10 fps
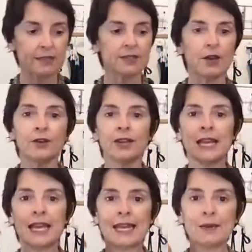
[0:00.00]
so
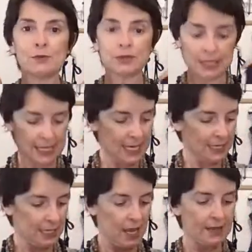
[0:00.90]
it will
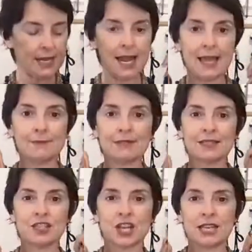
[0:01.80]
sit, like the name
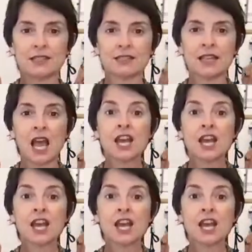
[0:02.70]
suggests,